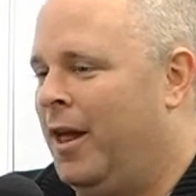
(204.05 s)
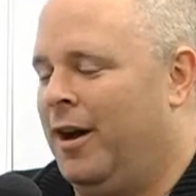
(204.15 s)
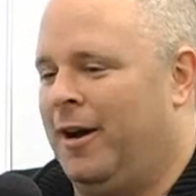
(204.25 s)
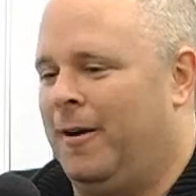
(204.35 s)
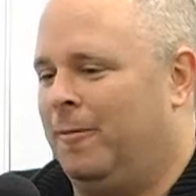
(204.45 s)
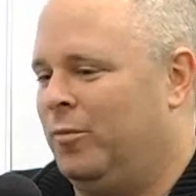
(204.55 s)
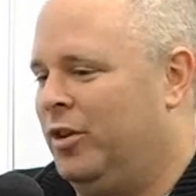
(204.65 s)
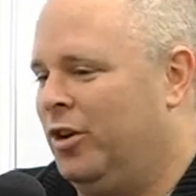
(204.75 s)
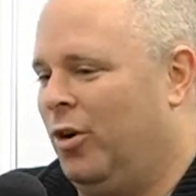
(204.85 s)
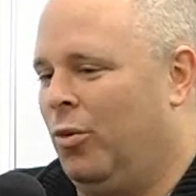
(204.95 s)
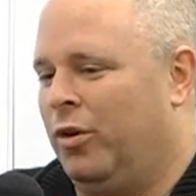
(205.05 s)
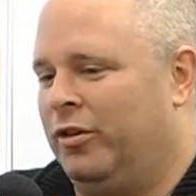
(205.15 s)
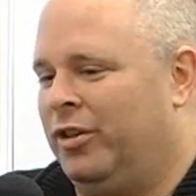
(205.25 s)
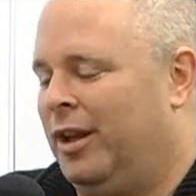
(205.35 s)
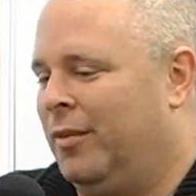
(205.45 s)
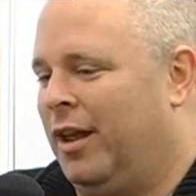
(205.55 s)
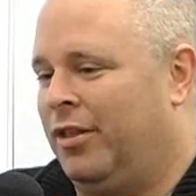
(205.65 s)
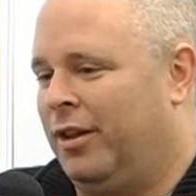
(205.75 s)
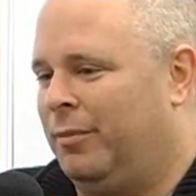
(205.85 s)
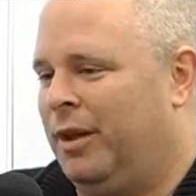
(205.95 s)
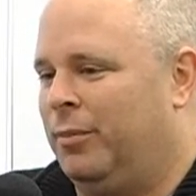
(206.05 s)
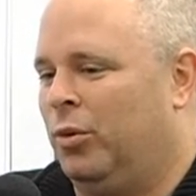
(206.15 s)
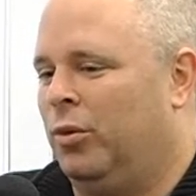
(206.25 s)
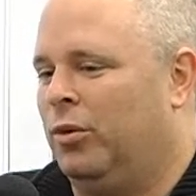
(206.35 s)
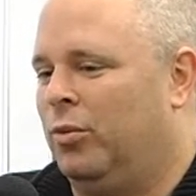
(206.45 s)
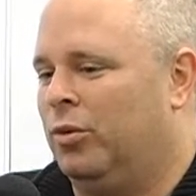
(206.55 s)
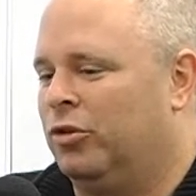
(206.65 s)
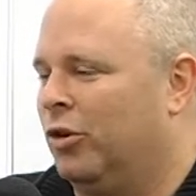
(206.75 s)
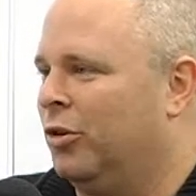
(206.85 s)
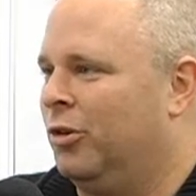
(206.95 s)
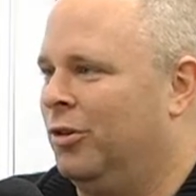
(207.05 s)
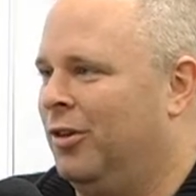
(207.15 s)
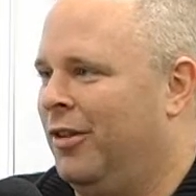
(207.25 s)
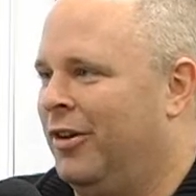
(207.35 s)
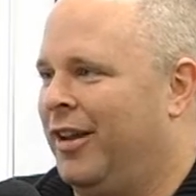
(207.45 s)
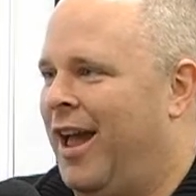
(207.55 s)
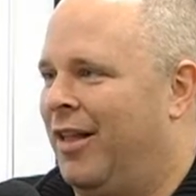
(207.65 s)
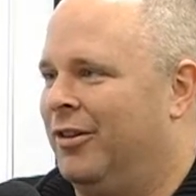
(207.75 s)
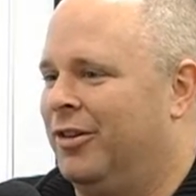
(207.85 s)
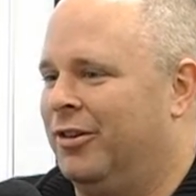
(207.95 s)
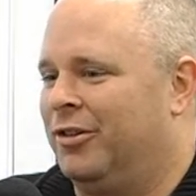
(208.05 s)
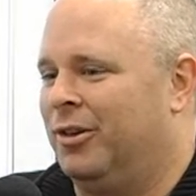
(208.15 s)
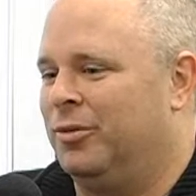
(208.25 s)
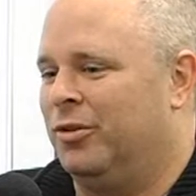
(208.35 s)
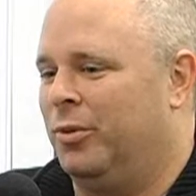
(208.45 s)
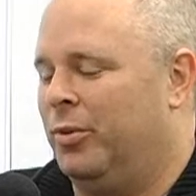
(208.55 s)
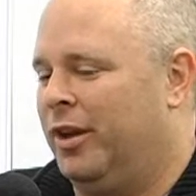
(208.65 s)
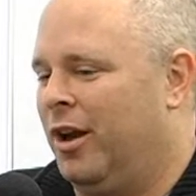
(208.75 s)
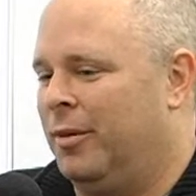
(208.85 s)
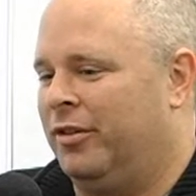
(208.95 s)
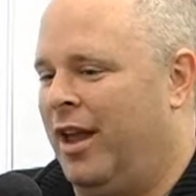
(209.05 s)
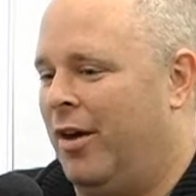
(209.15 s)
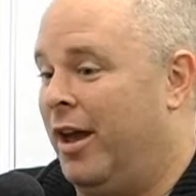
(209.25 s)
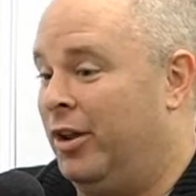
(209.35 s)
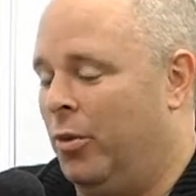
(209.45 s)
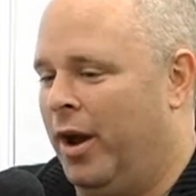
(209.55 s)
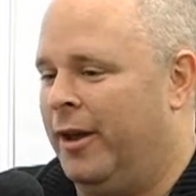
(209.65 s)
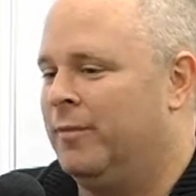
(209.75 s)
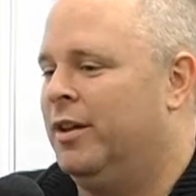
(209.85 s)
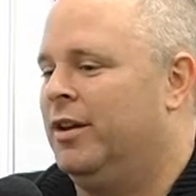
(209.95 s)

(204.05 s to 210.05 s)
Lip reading: We're a team that I think people will circle on their calendar in terms of when we come to town anyway.